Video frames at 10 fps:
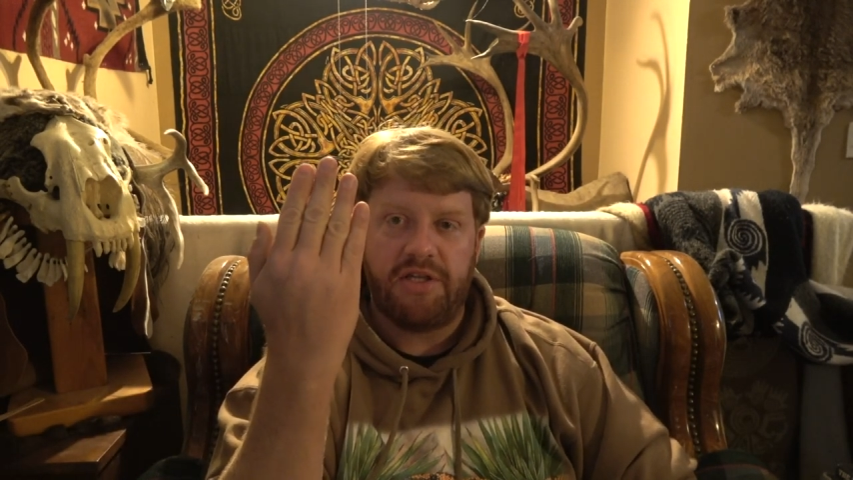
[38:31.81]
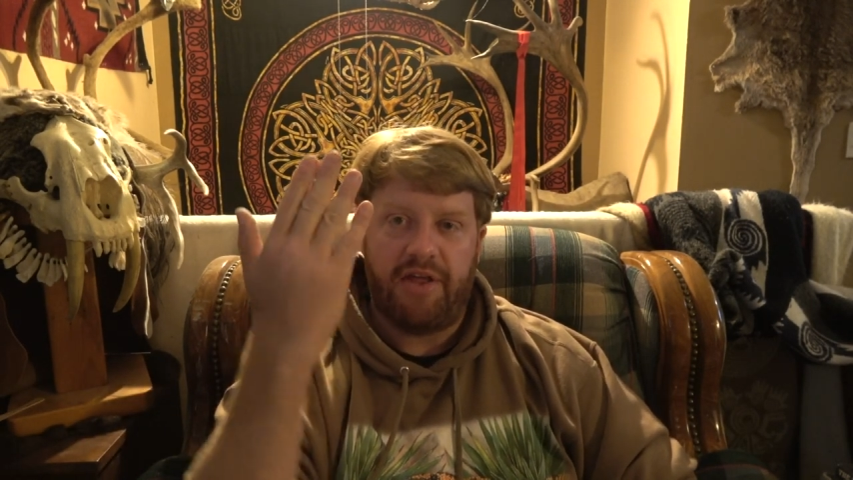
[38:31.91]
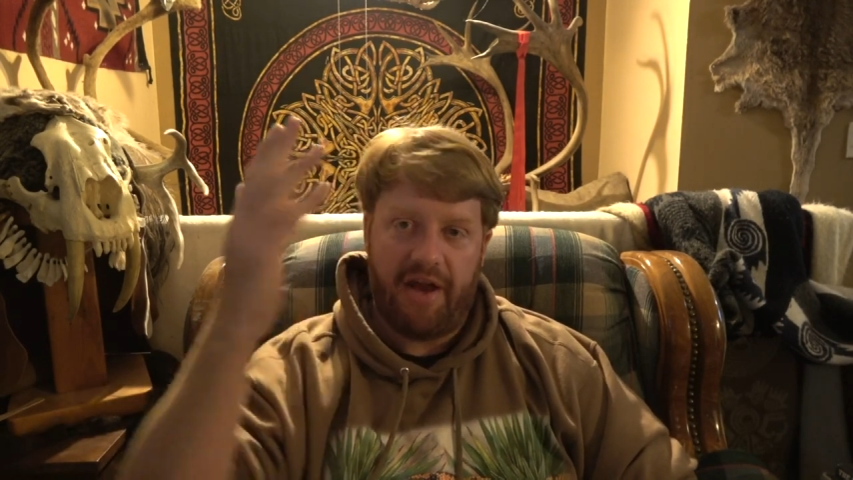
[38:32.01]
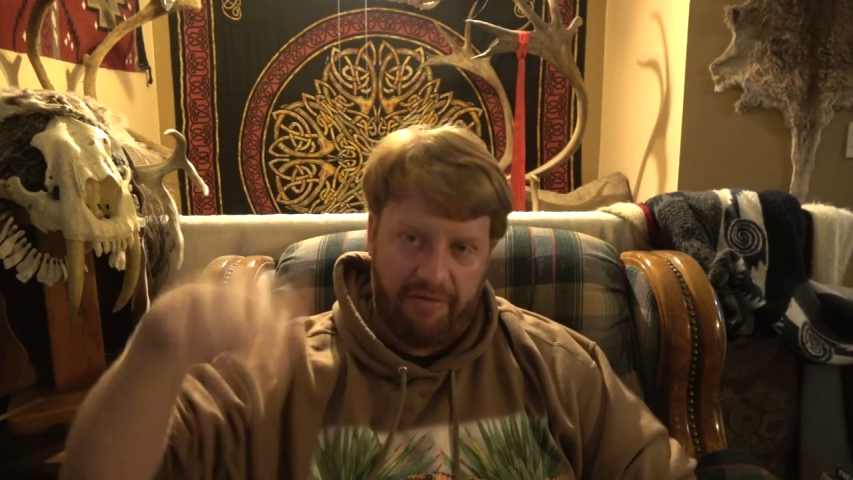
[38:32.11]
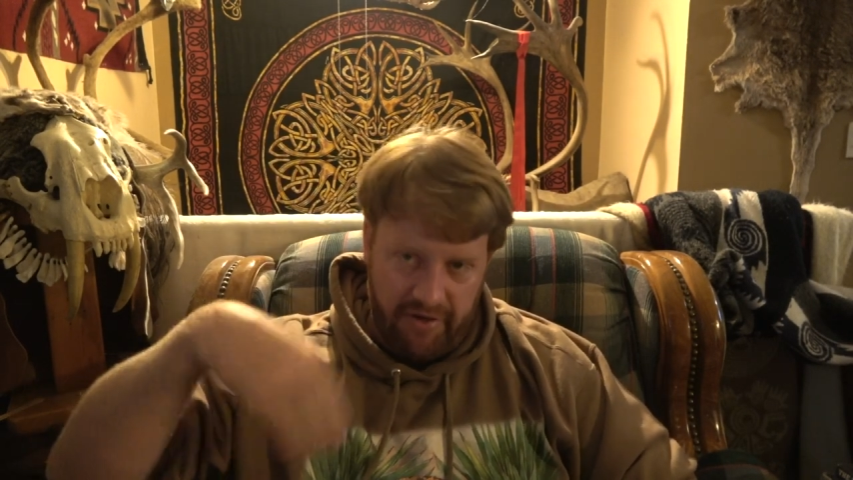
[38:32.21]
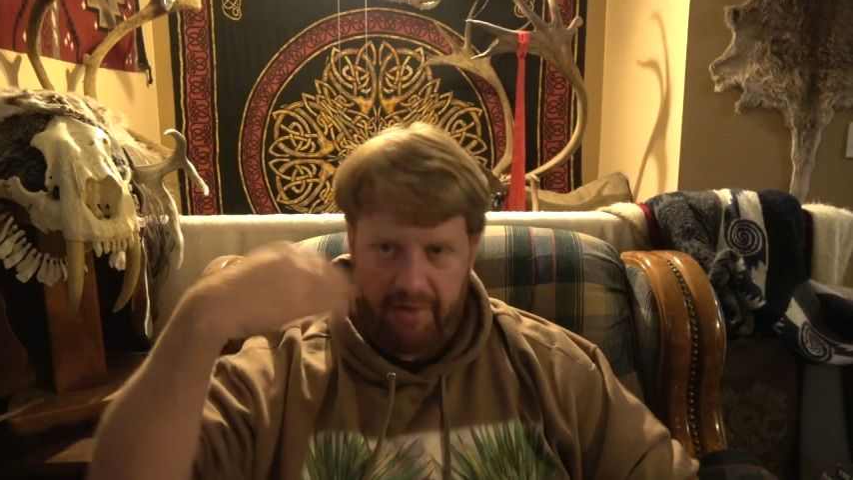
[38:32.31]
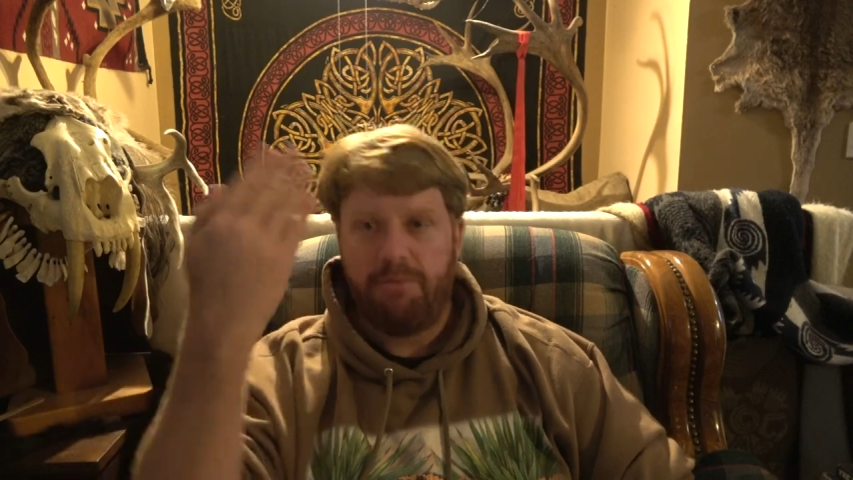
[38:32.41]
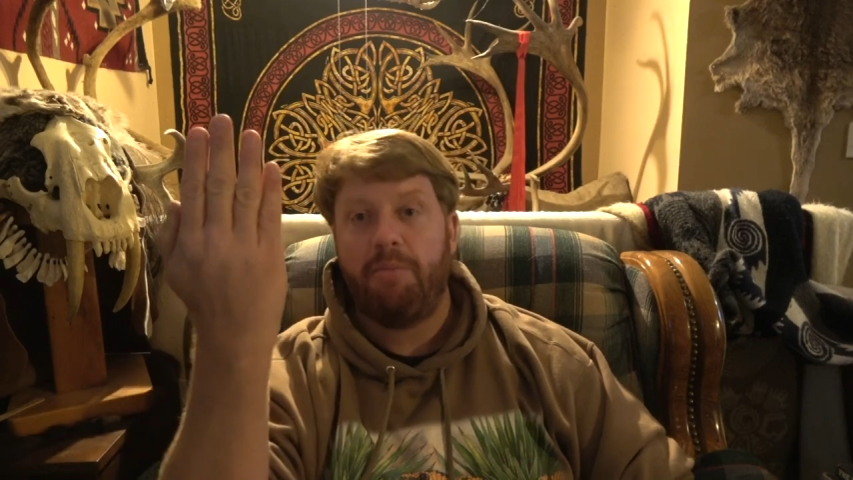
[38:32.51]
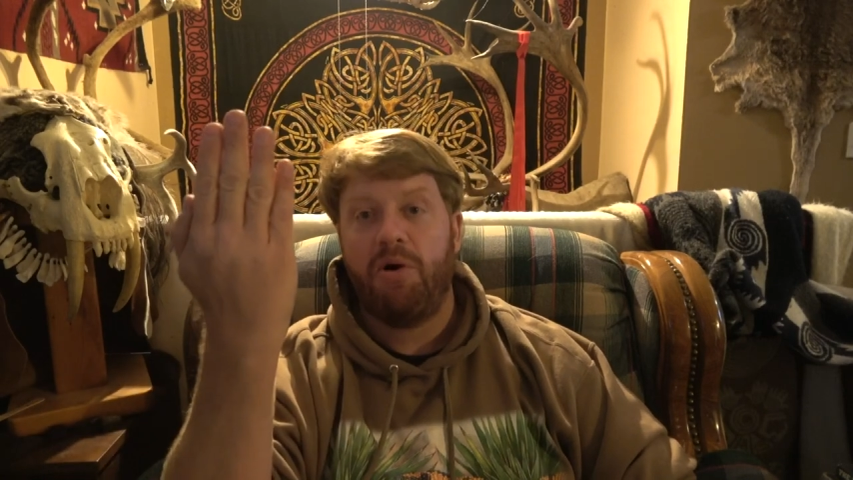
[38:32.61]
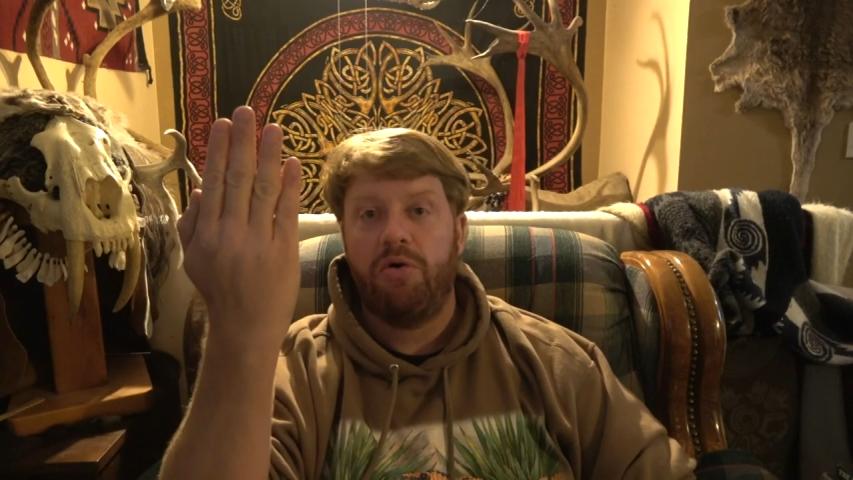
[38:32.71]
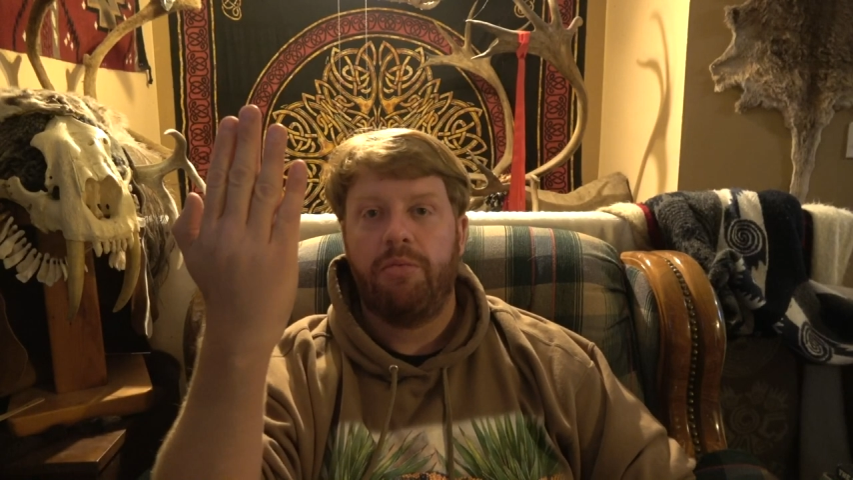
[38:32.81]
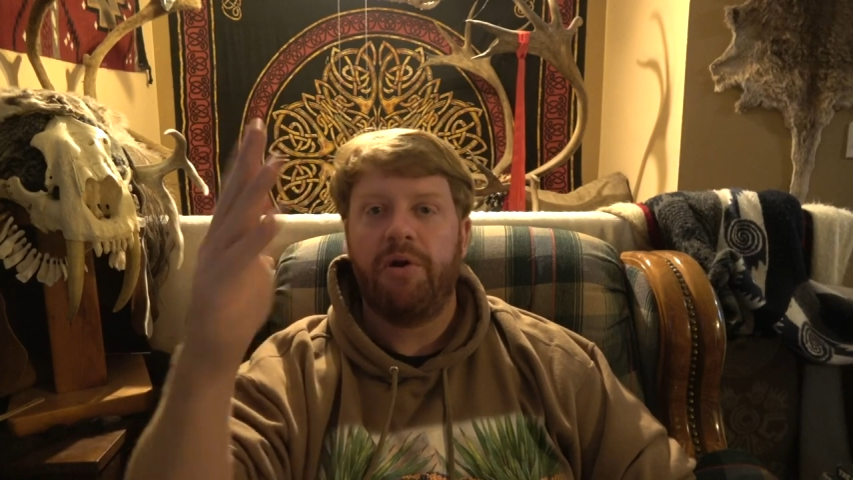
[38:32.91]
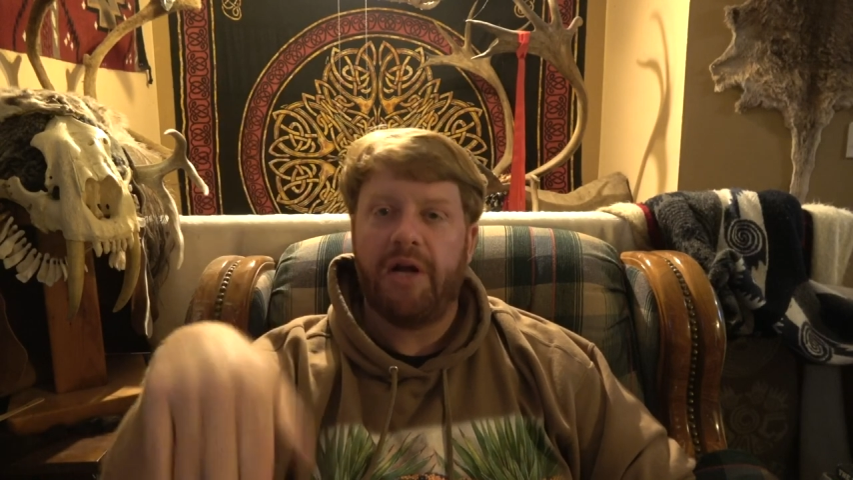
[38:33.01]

And then every ba-boom,